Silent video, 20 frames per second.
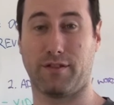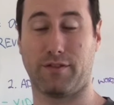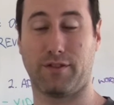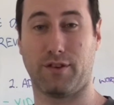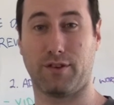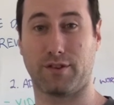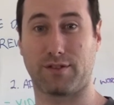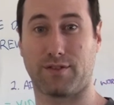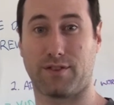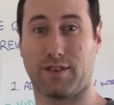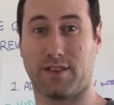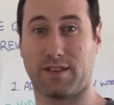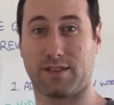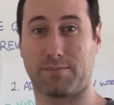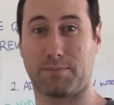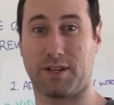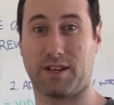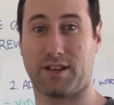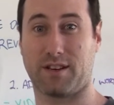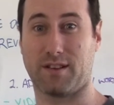reviews for this
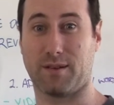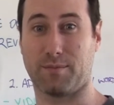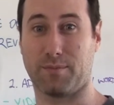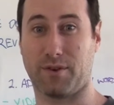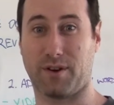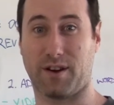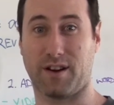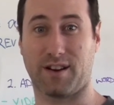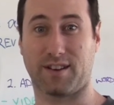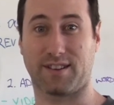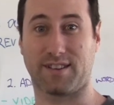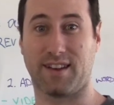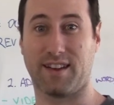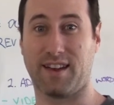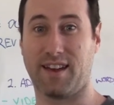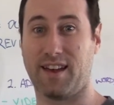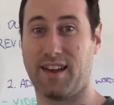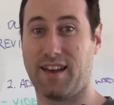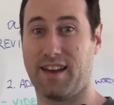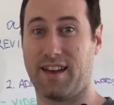particular product,
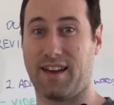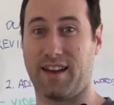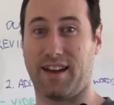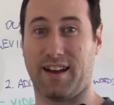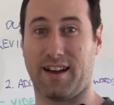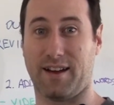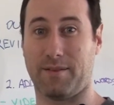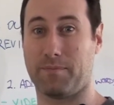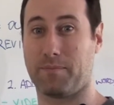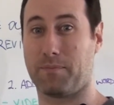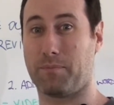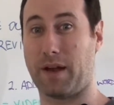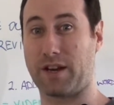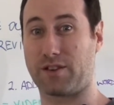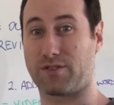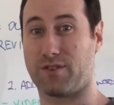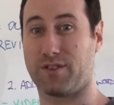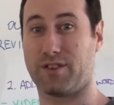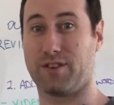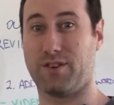make
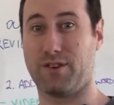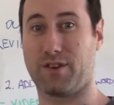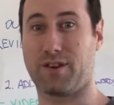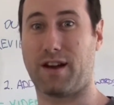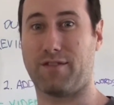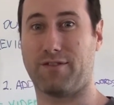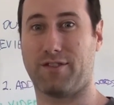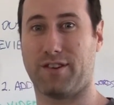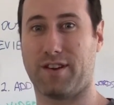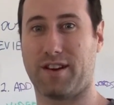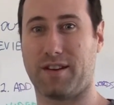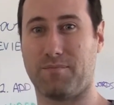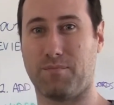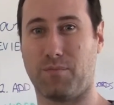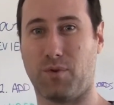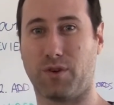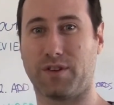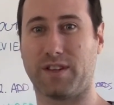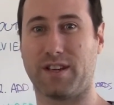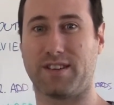sure that you cover it in
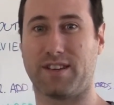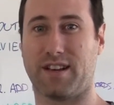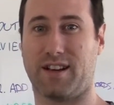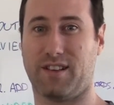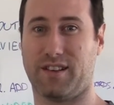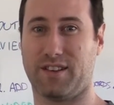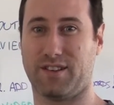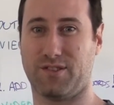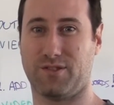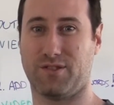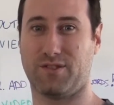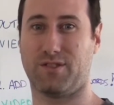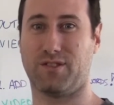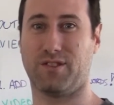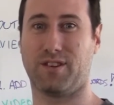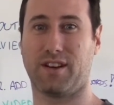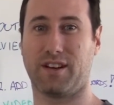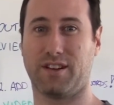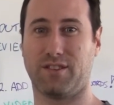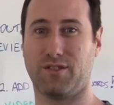more detail in
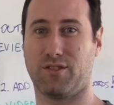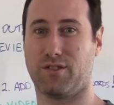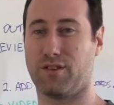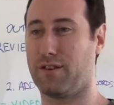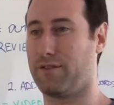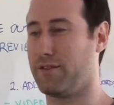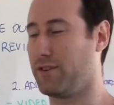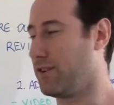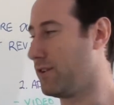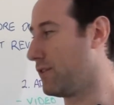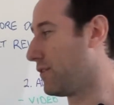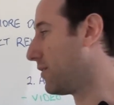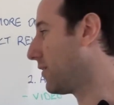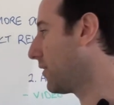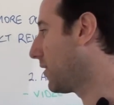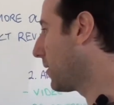your review.